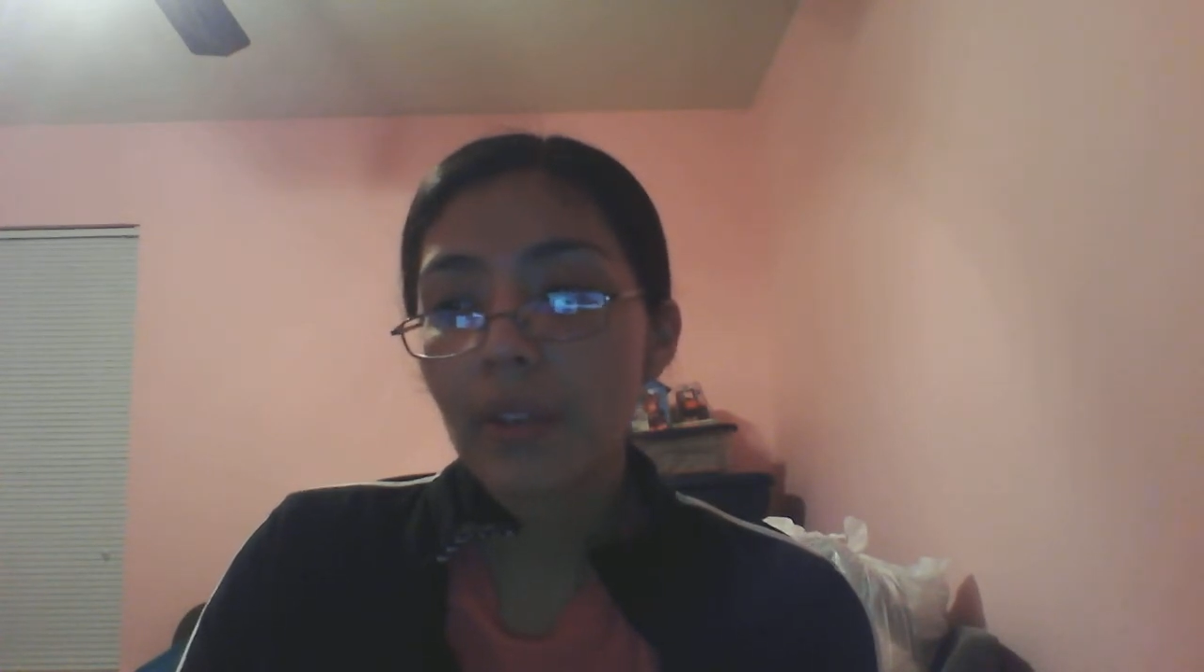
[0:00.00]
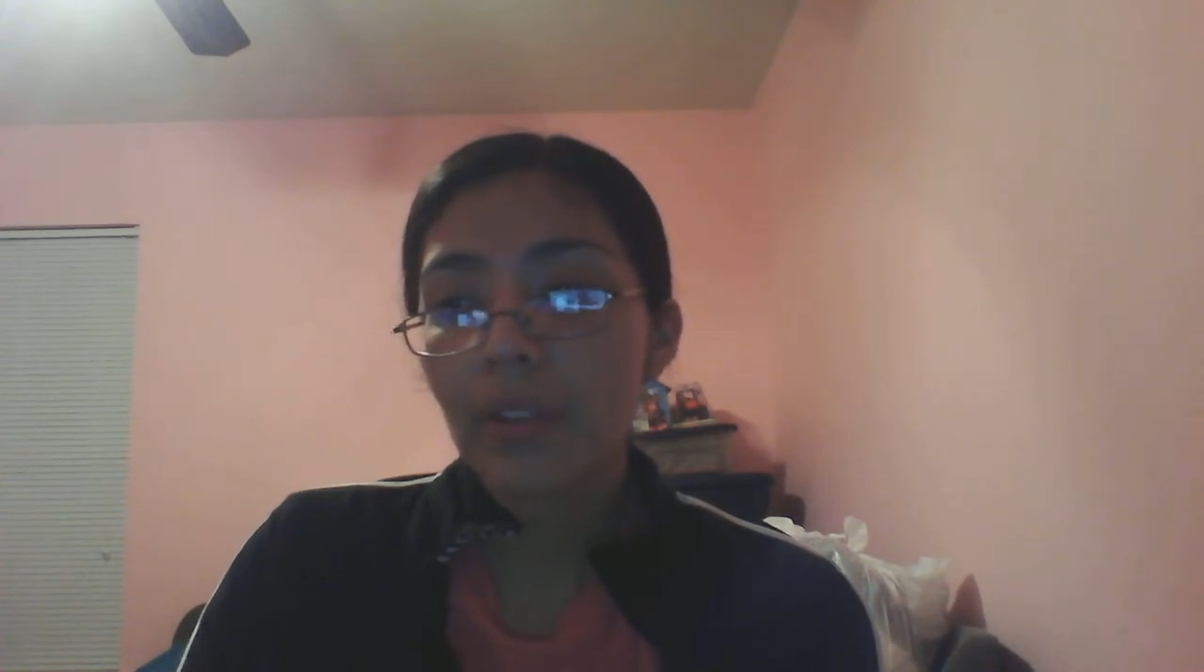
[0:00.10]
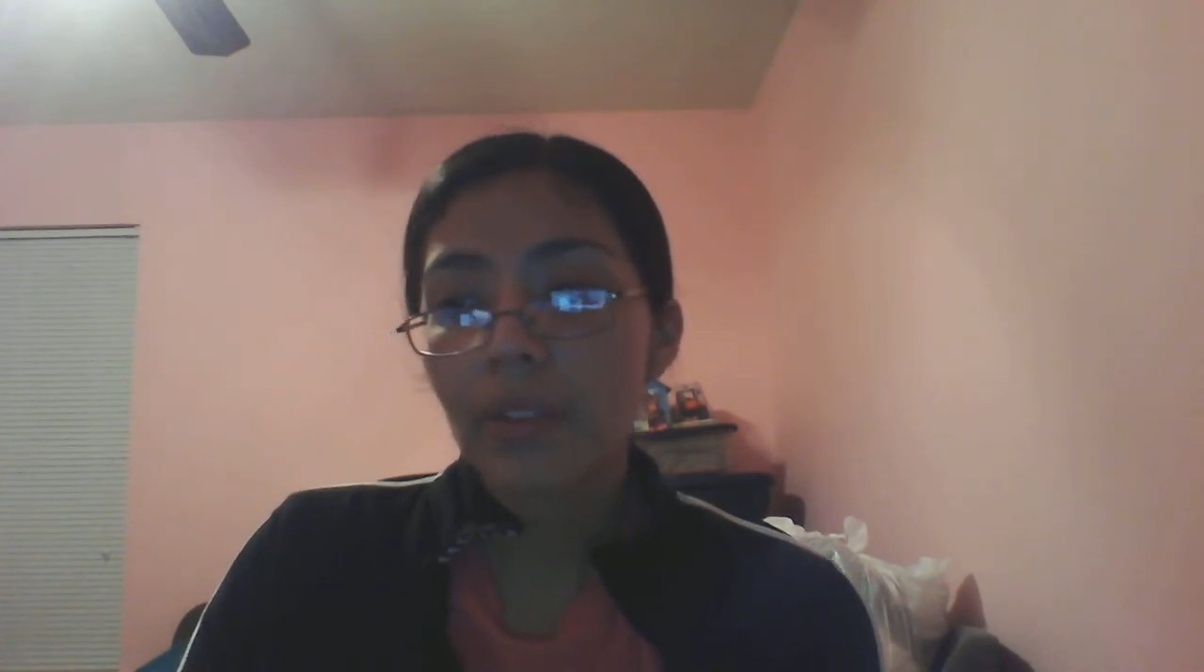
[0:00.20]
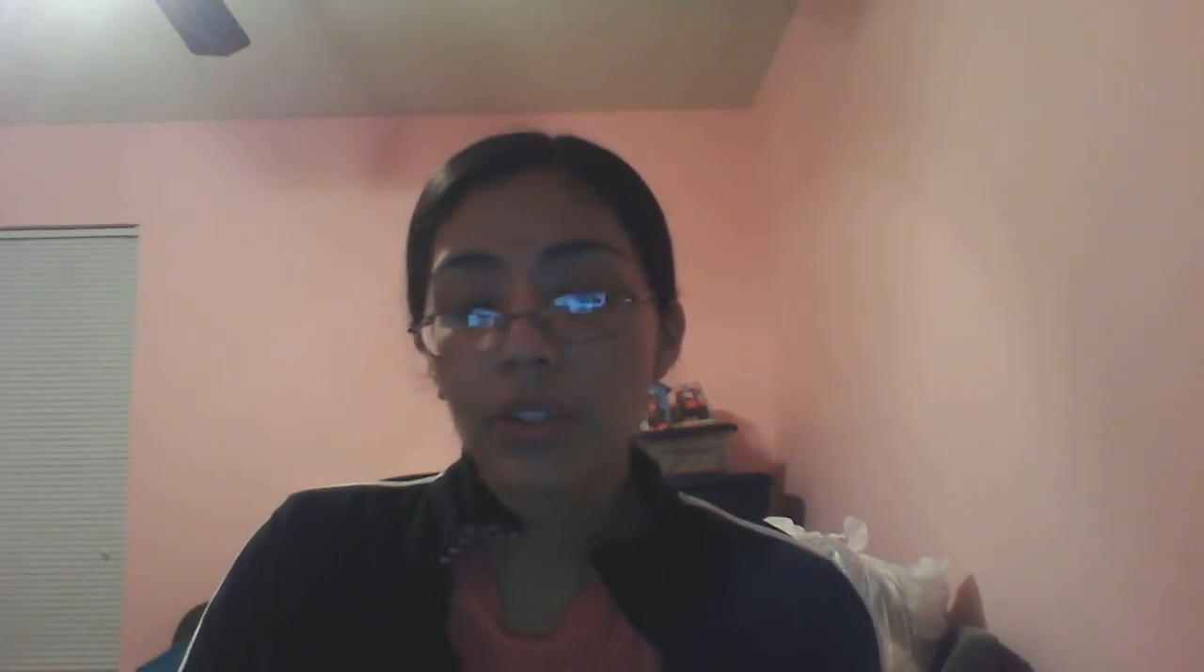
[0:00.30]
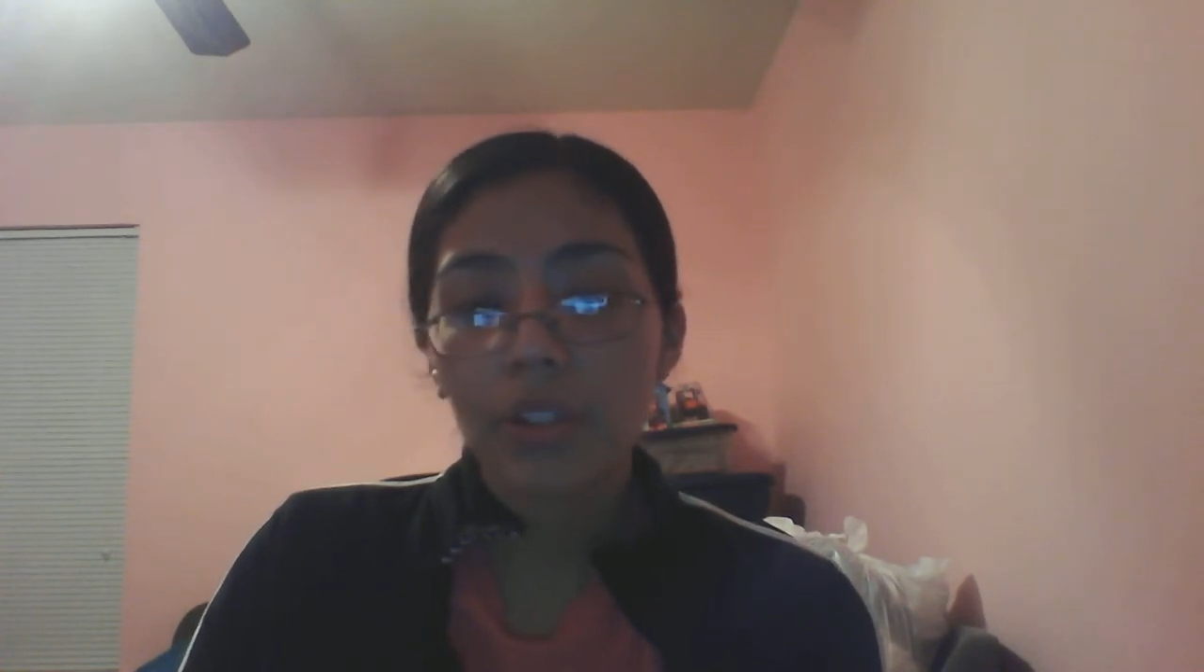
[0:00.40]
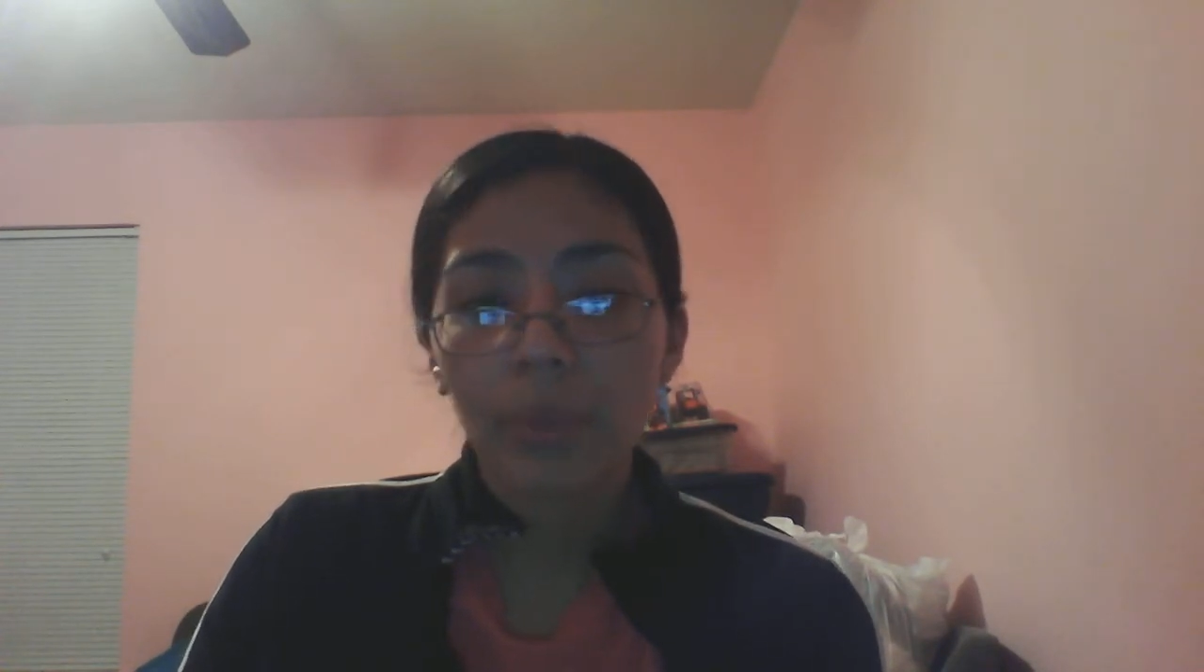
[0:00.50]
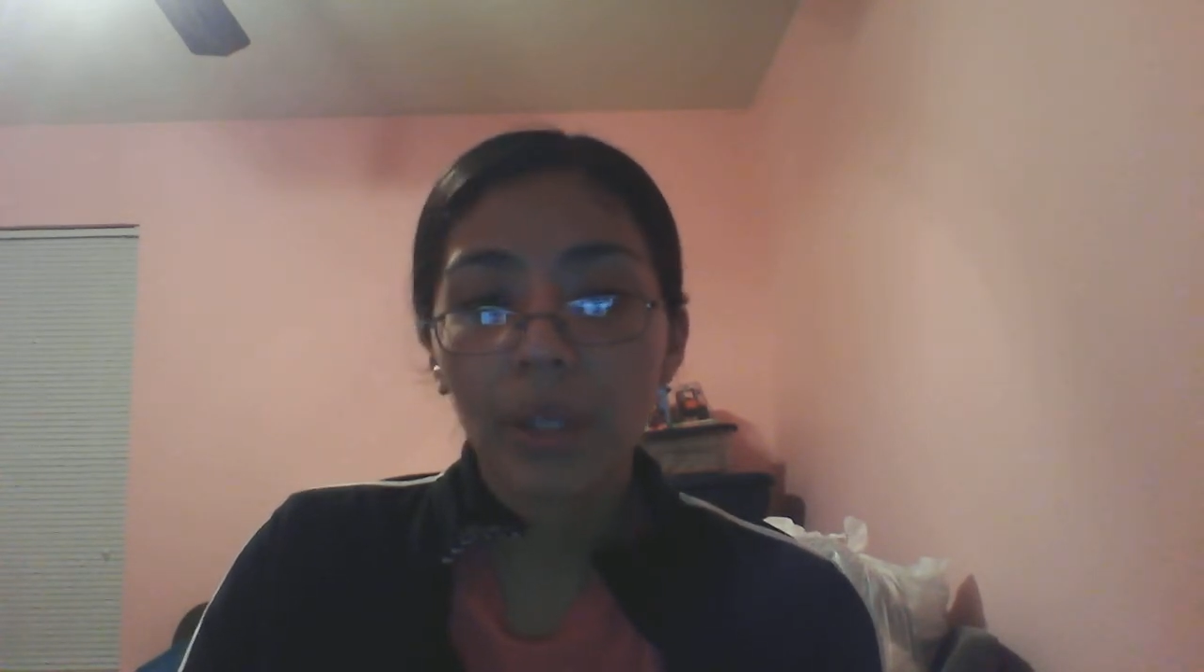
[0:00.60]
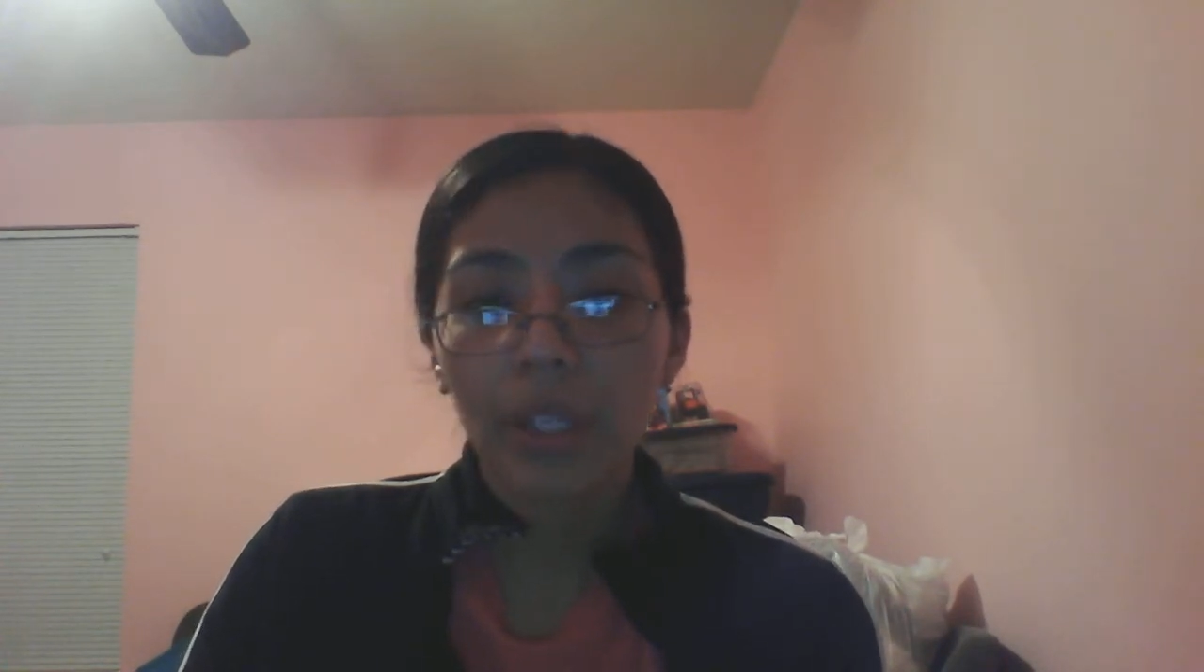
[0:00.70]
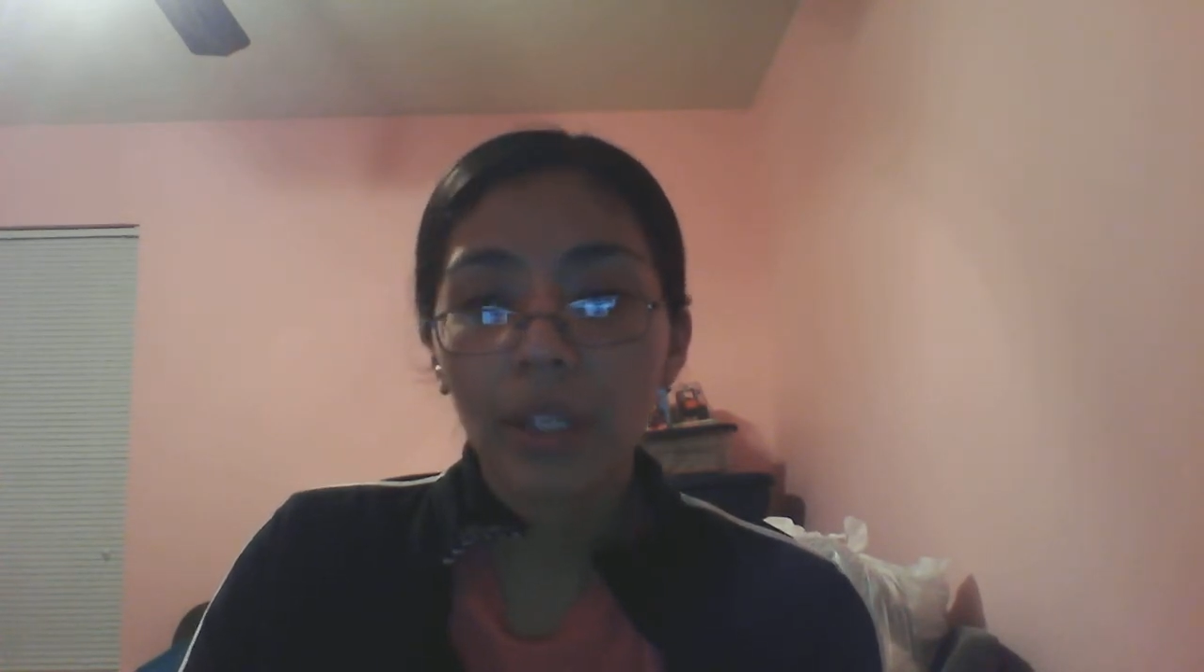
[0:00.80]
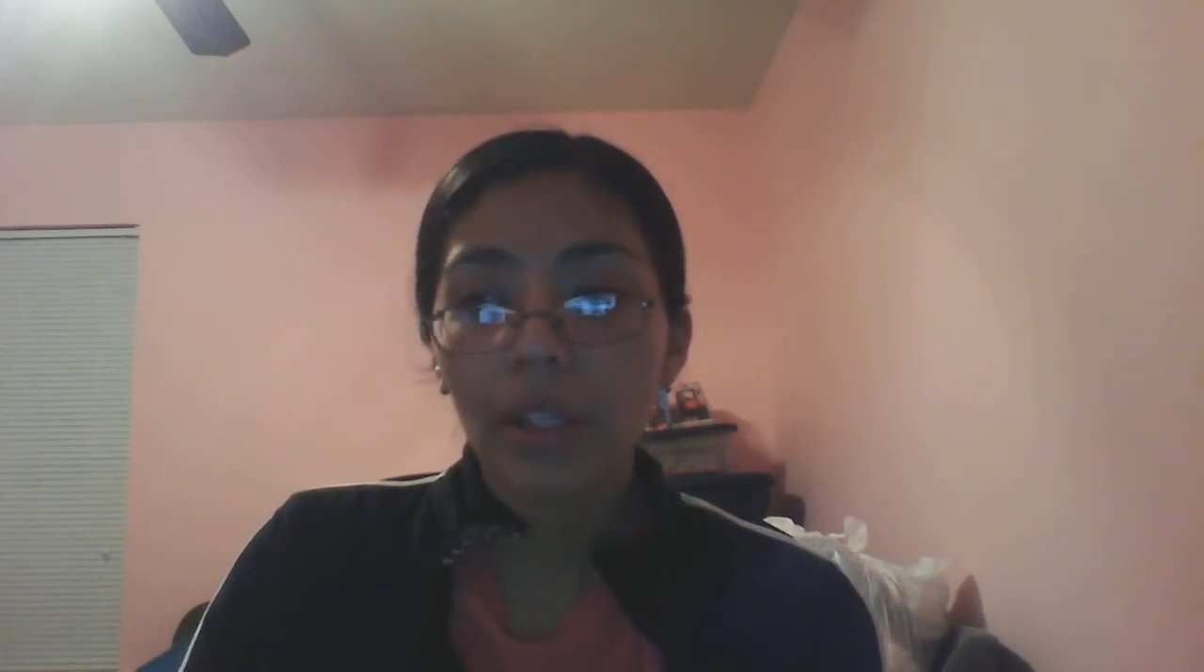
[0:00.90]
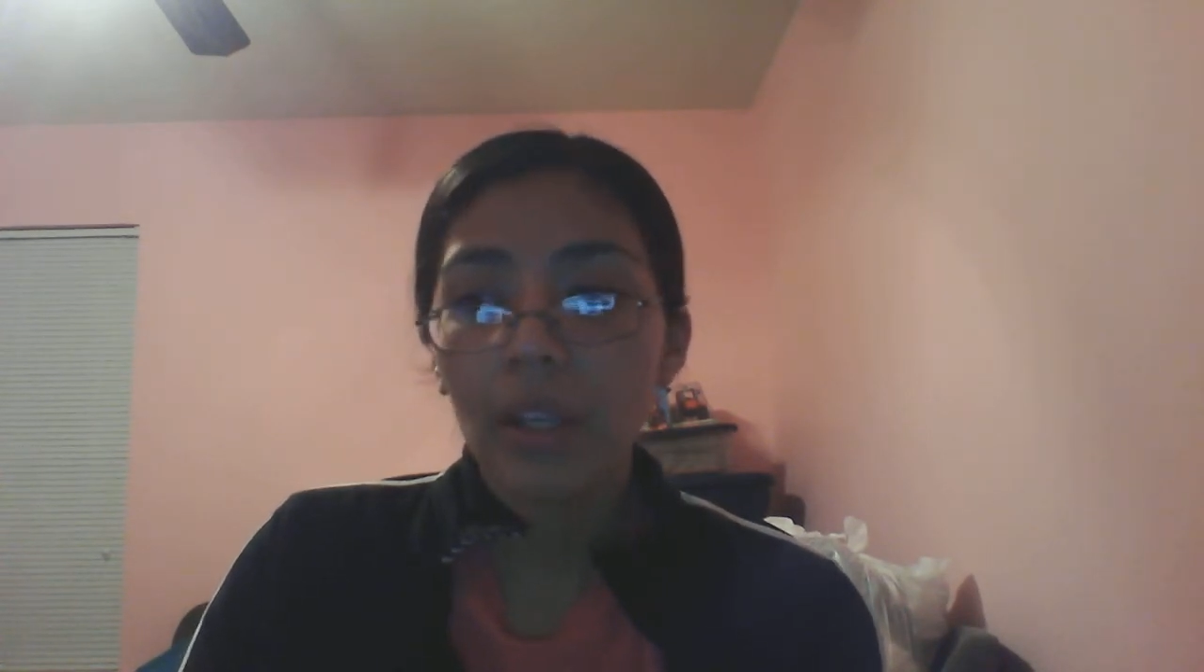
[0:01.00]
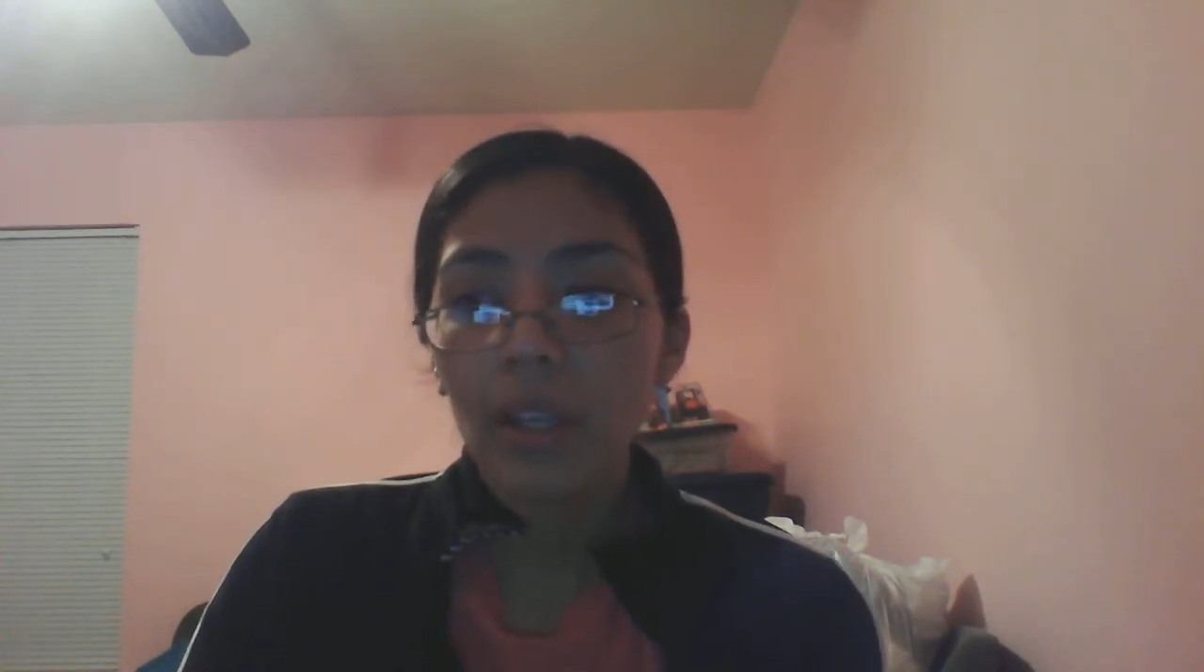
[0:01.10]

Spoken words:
decision making,